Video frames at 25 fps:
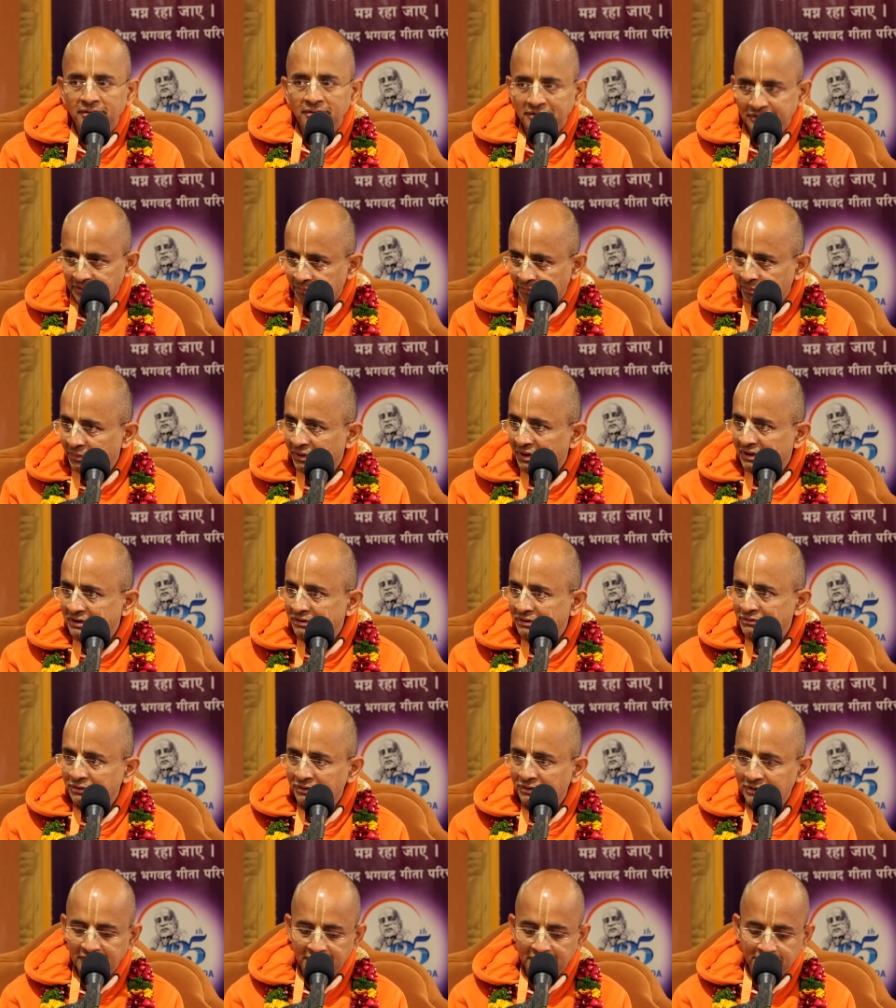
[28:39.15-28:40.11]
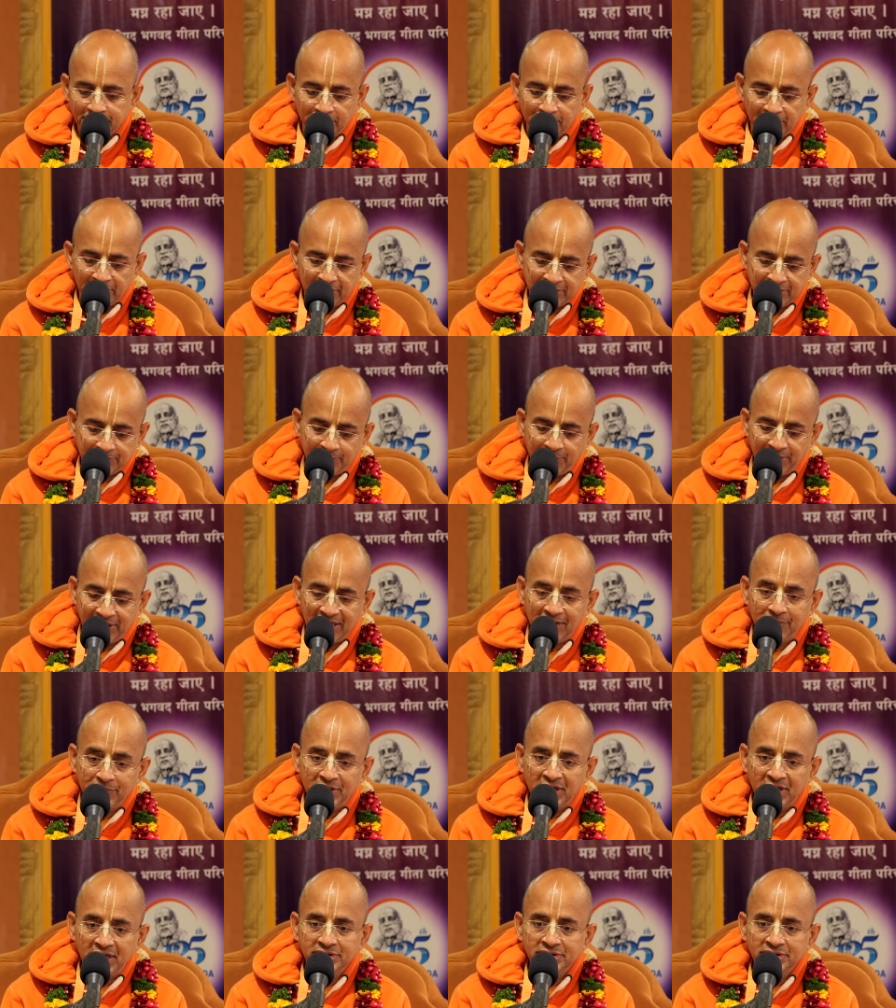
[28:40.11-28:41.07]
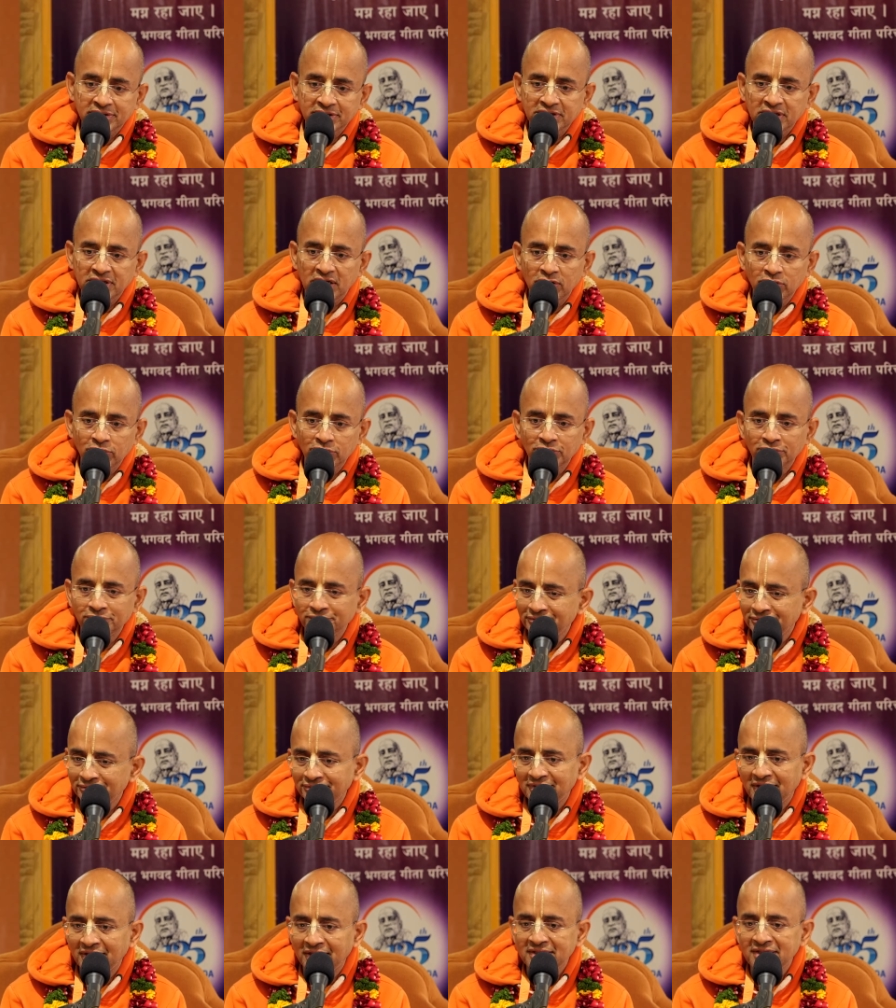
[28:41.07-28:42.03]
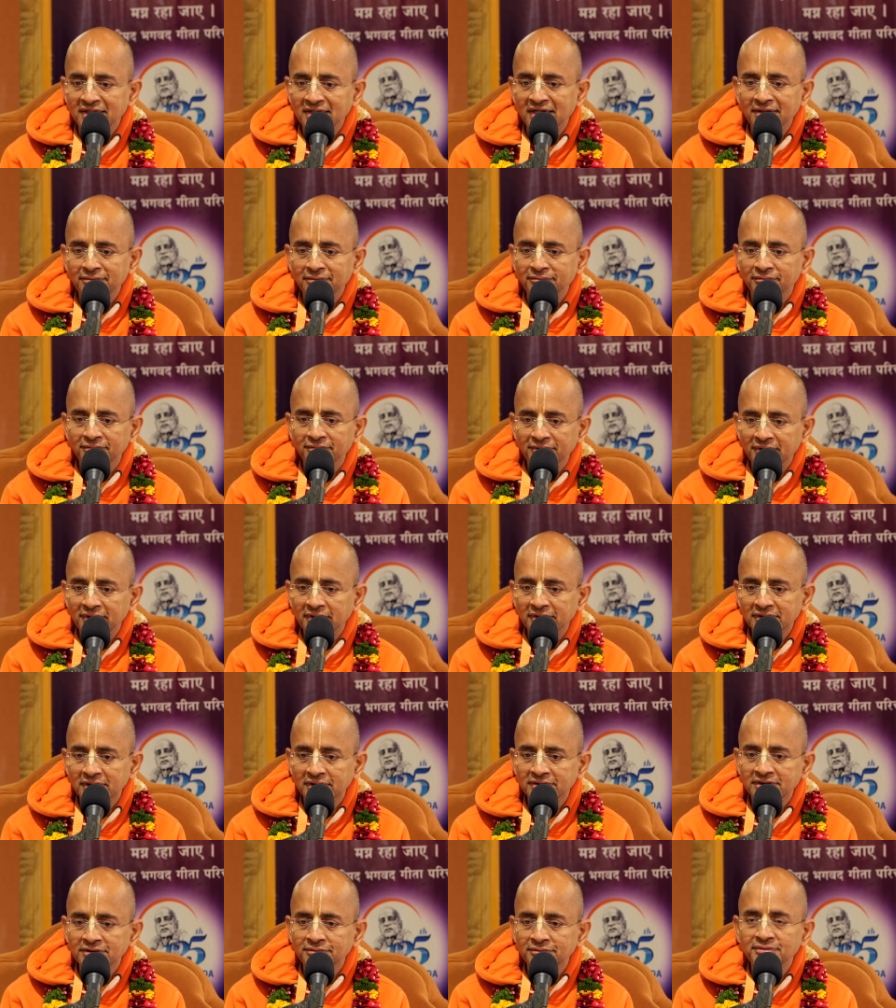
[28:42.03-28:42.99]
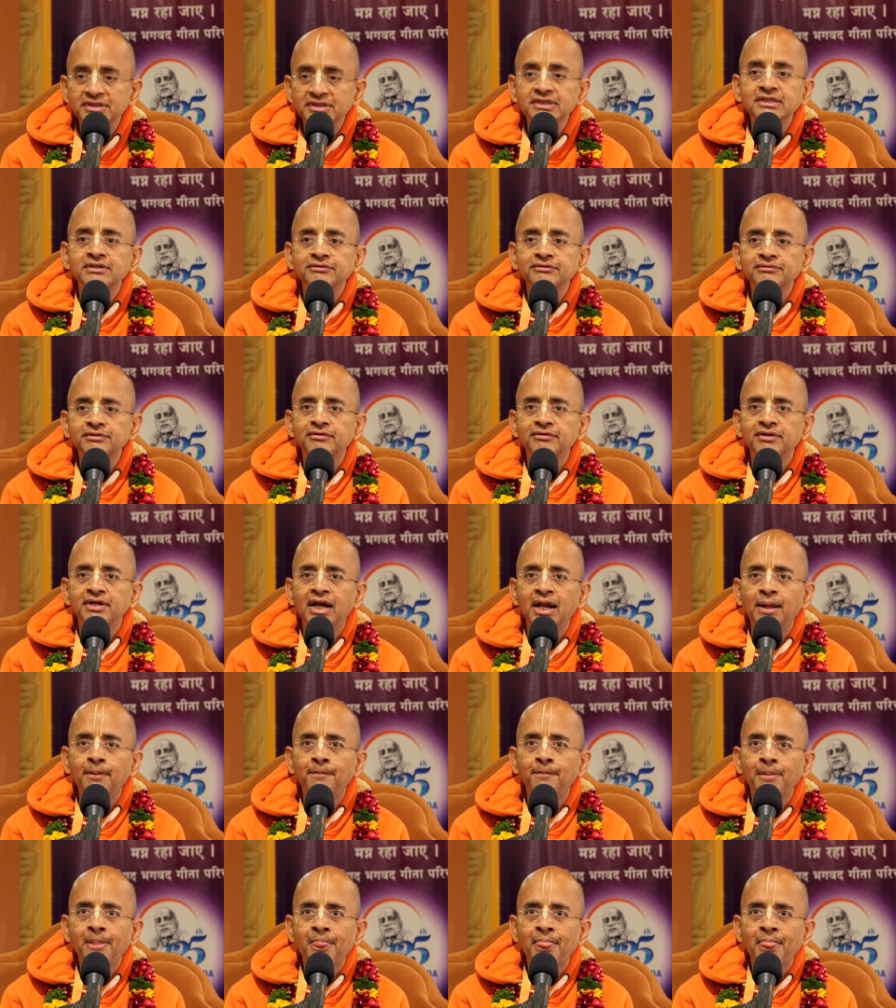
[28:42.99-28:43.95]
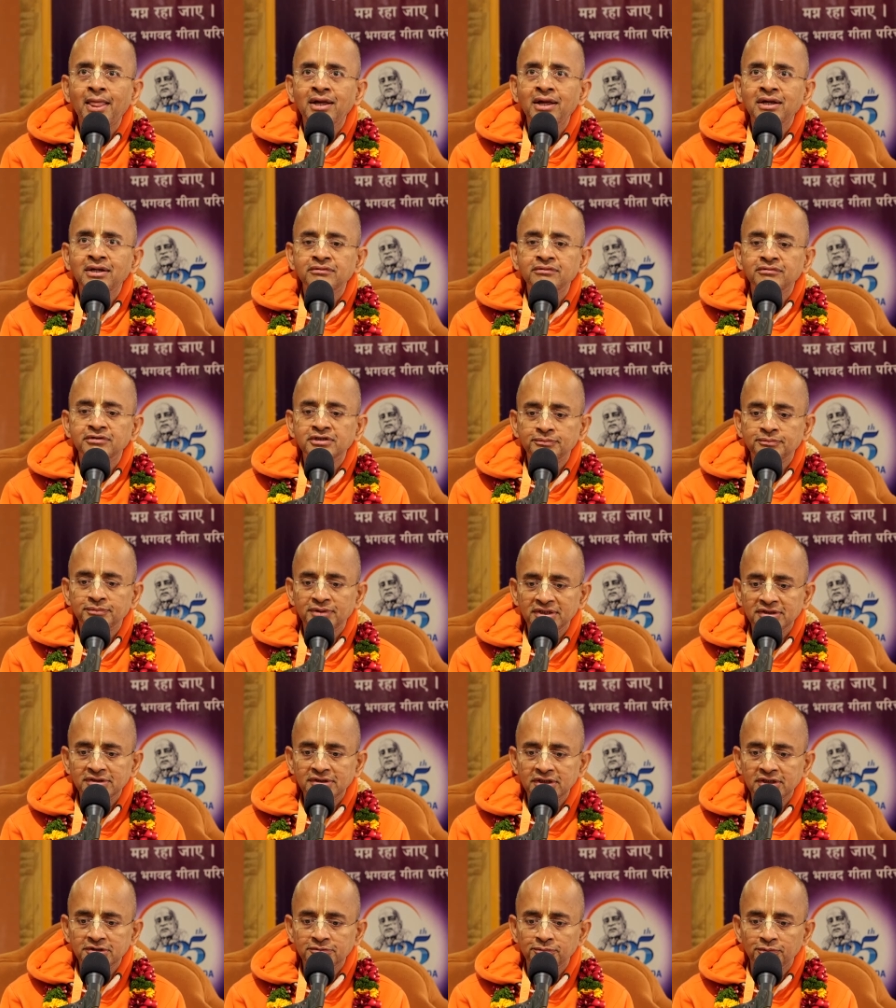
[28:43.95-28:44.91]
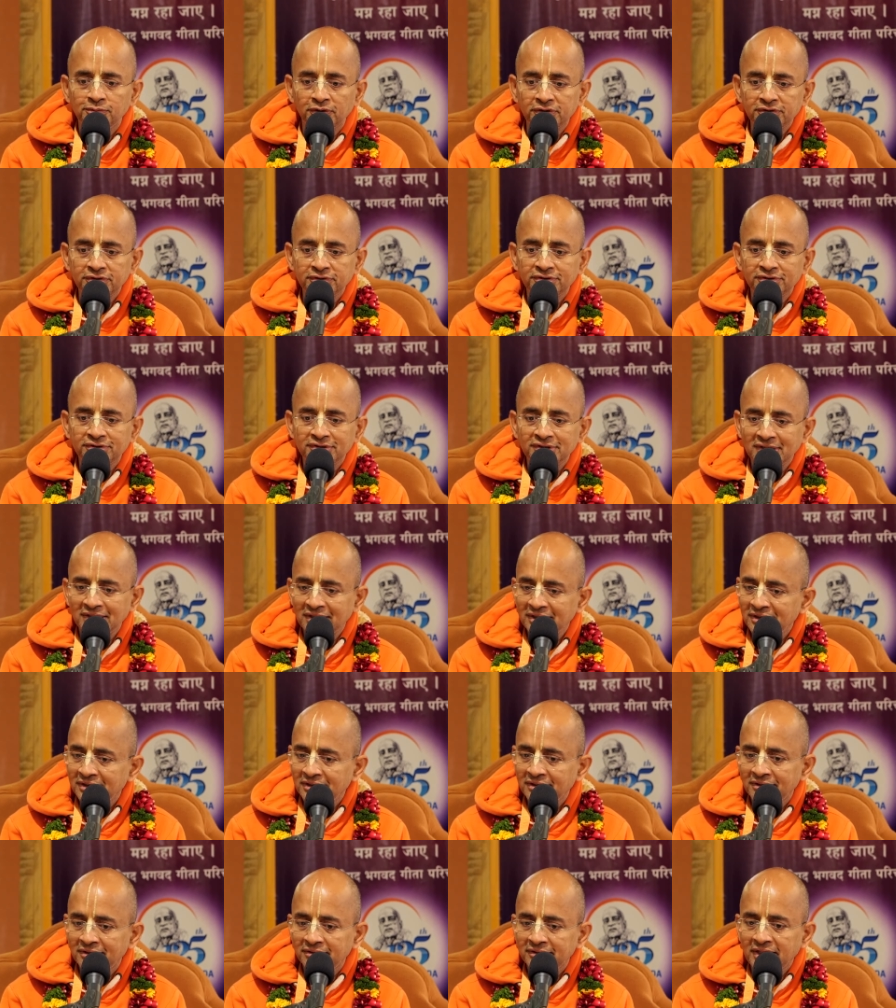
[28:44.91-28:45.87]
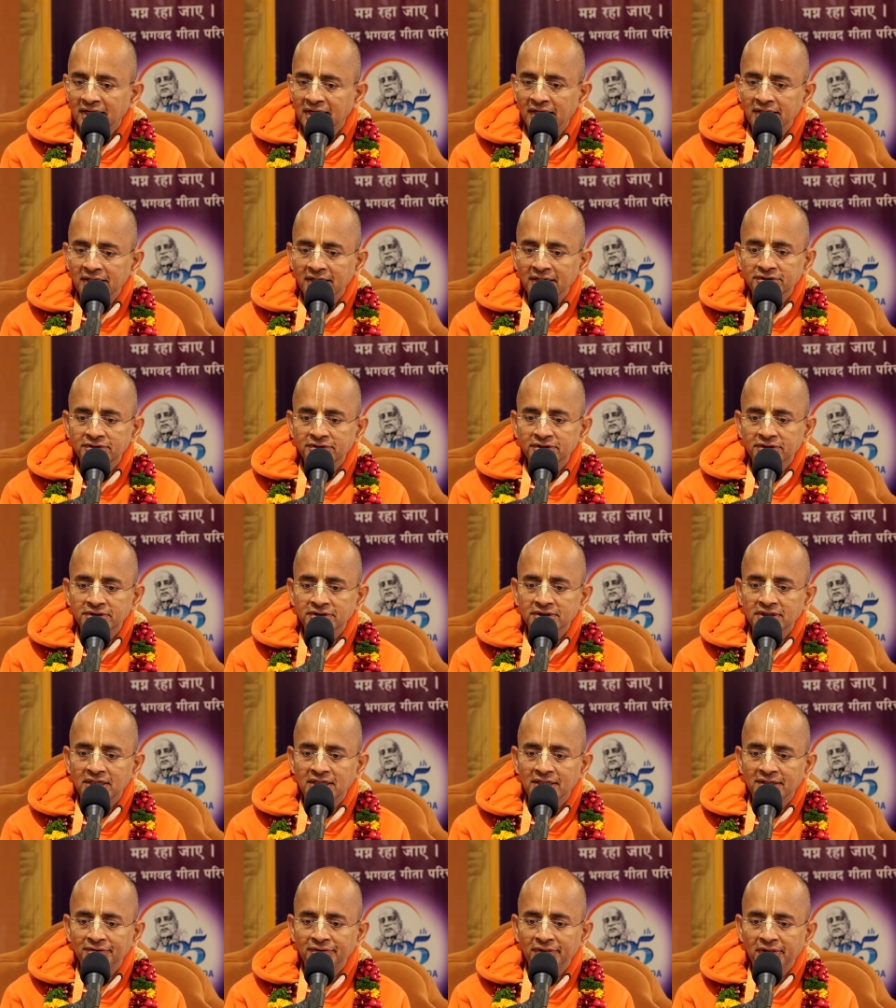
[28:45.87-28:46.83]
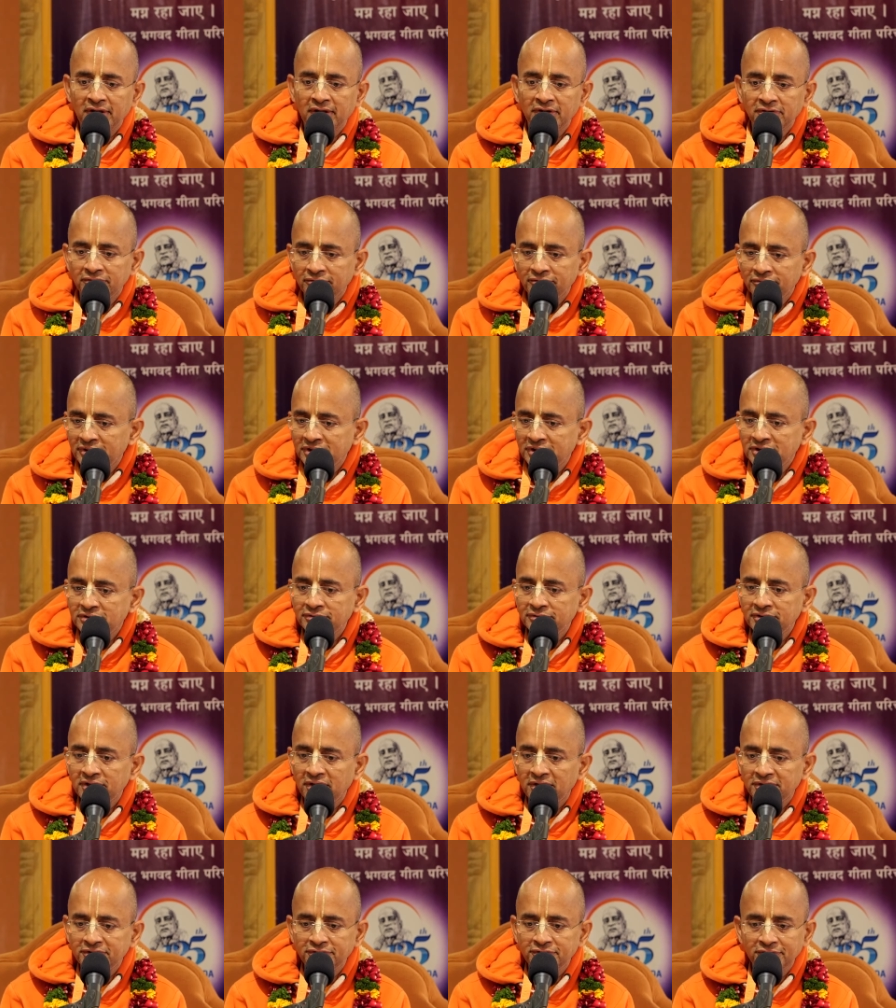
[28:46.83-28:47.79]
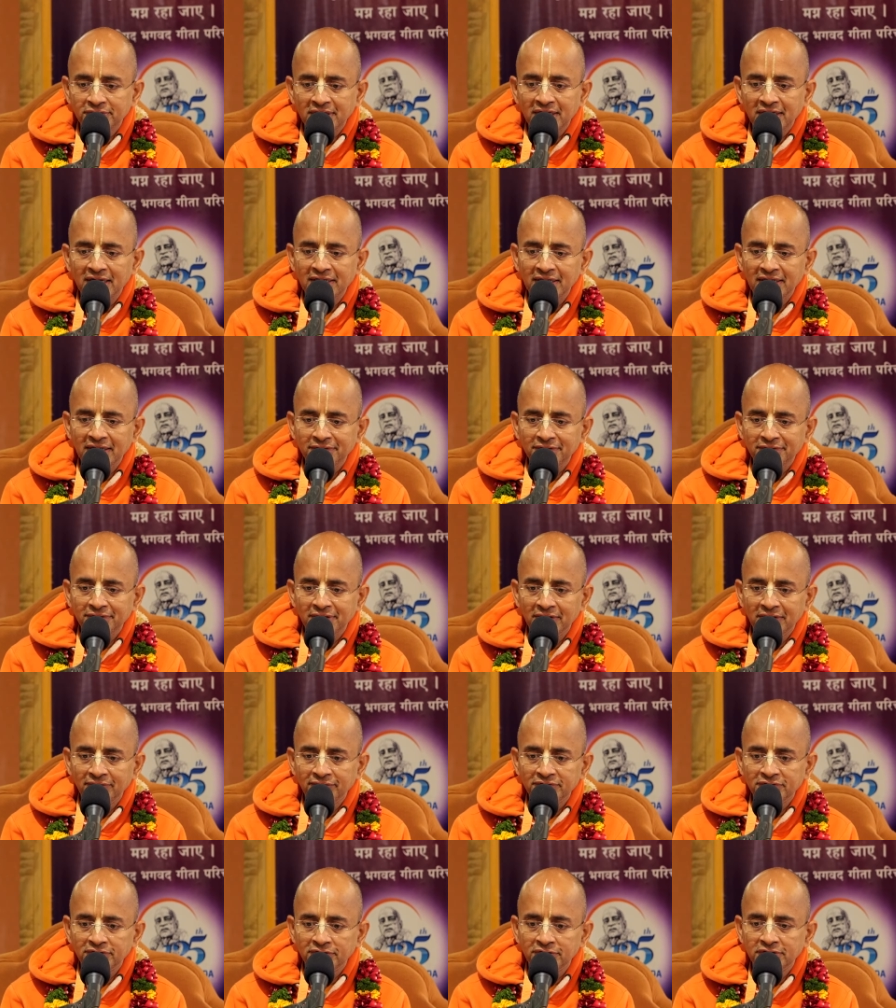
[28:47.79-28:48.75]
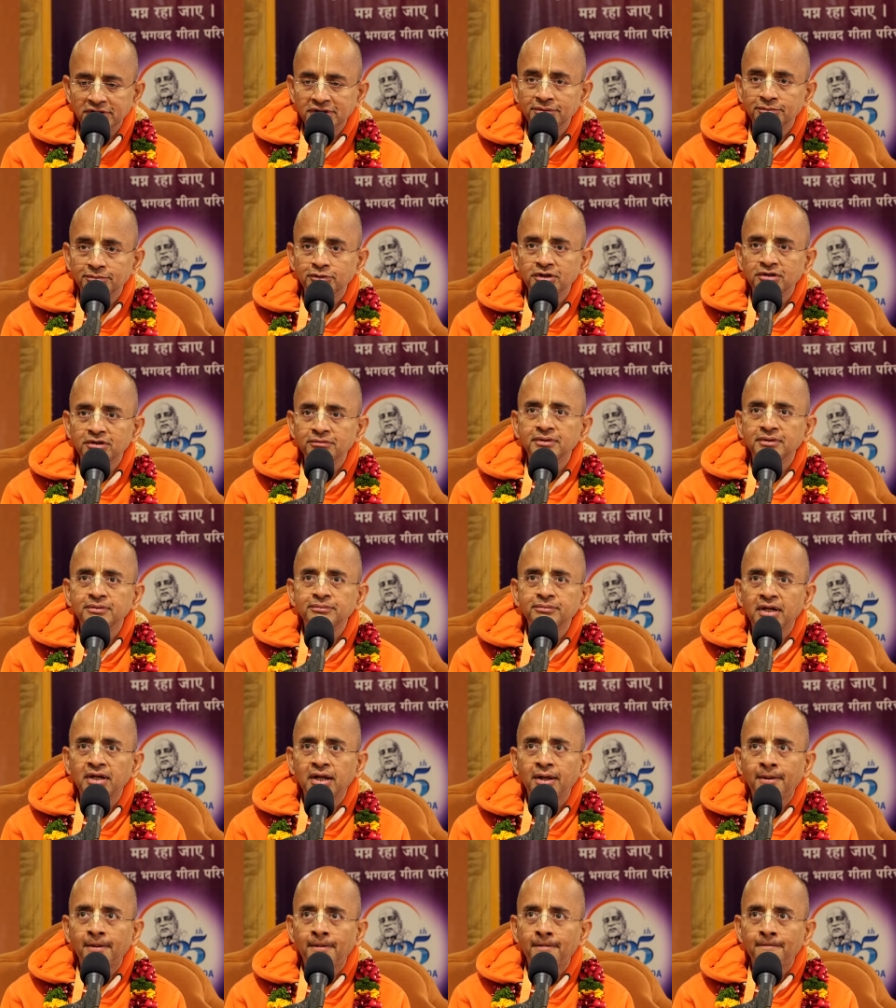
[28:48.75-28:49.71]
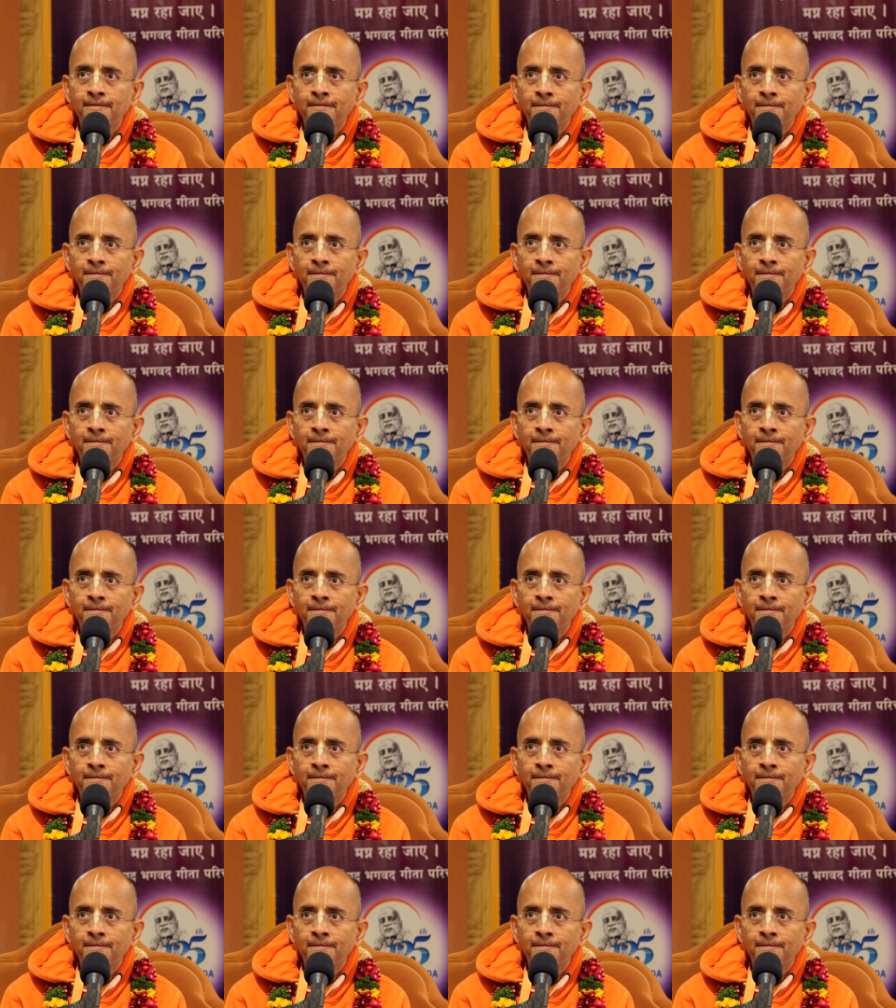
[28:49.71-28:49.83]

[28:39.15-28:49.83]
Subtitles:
So his preeminent Shiksha Guru, that is the name, GBC has given him, which means his books carry a Shiksha which we all should carry and we should distribute to people.